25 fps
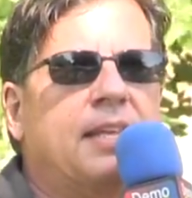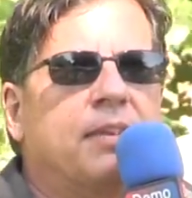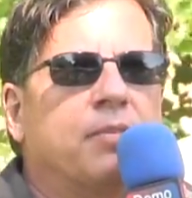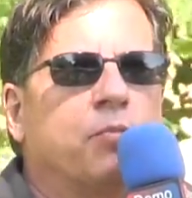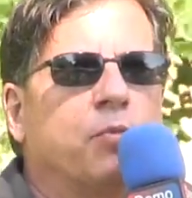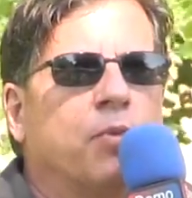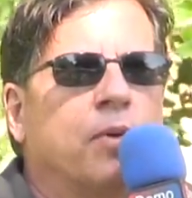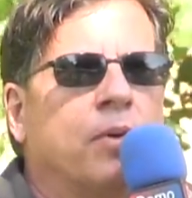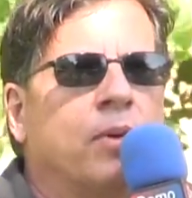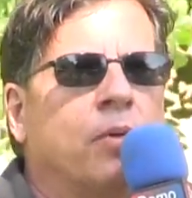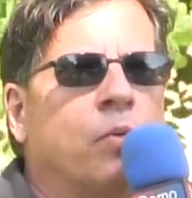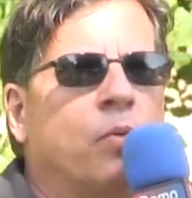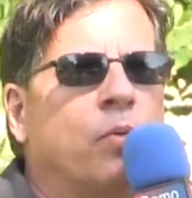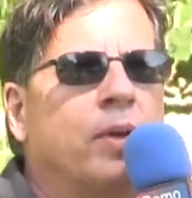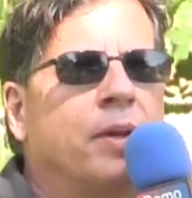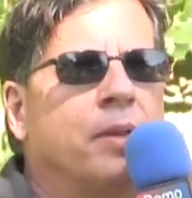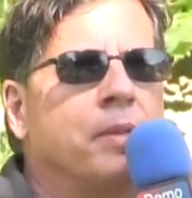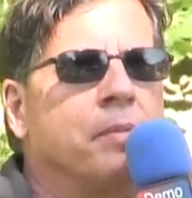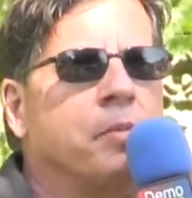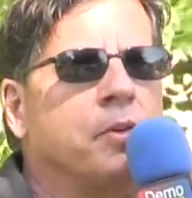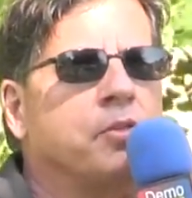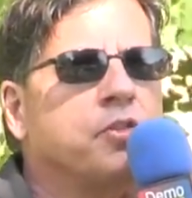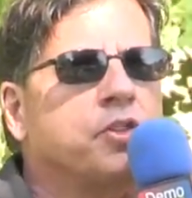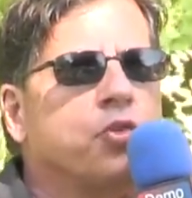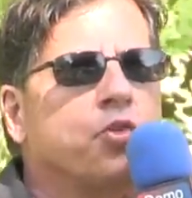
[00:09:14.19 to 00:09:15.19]
one of
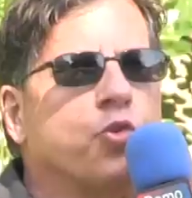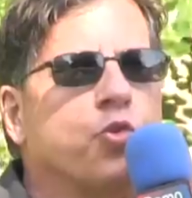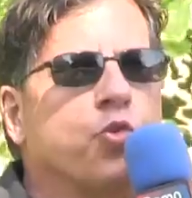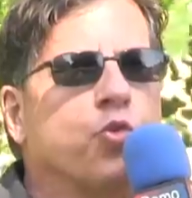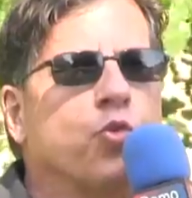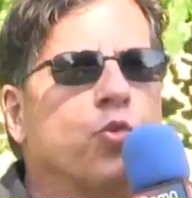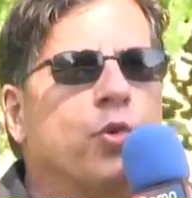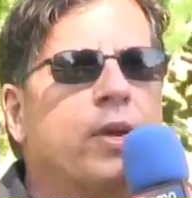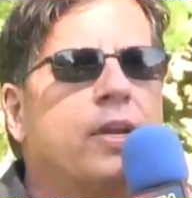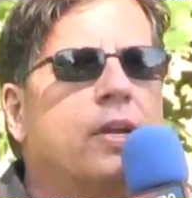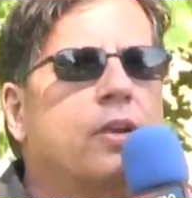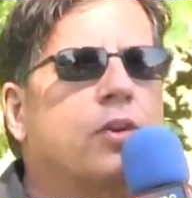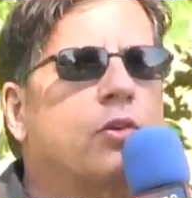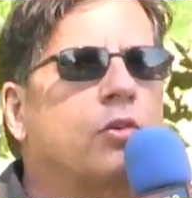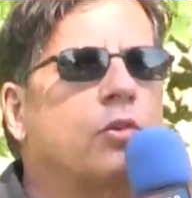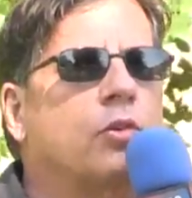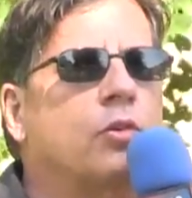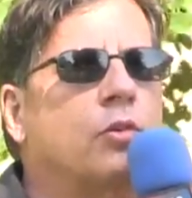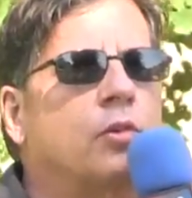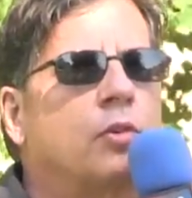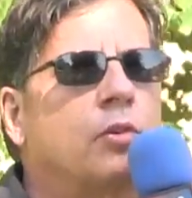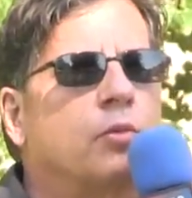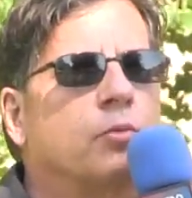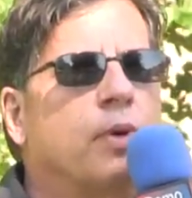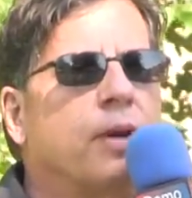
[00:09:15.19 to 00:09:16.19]
the most
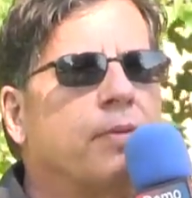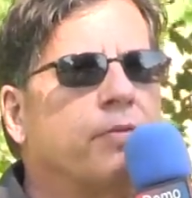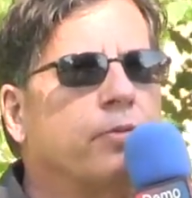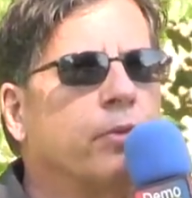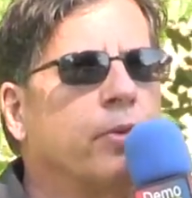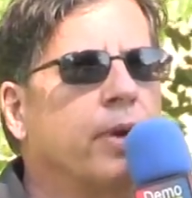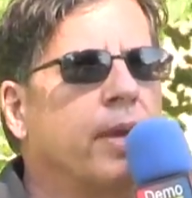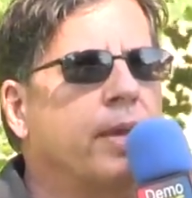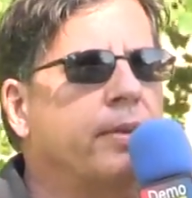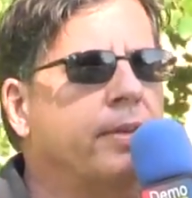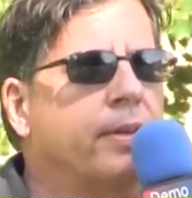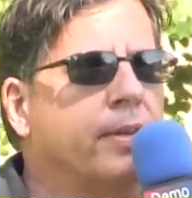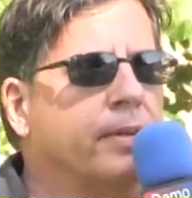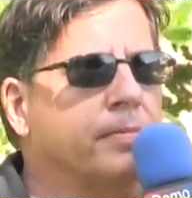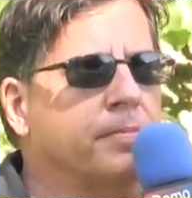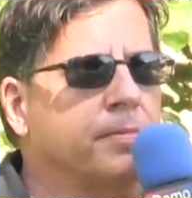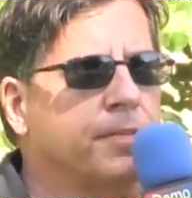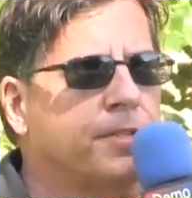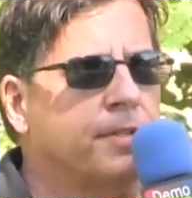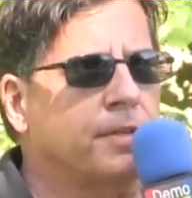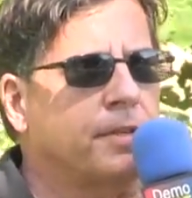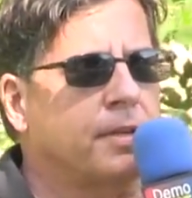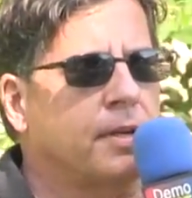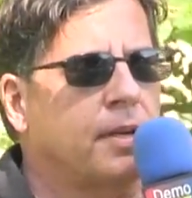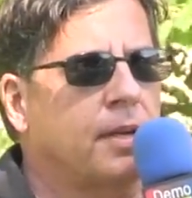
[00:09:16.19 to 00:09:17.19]
critical
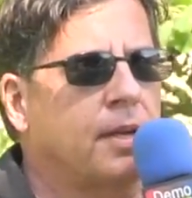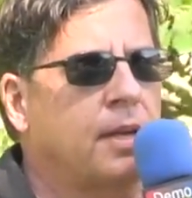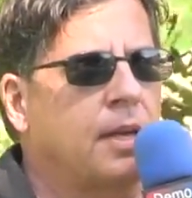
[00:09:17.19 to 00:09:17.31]
referendums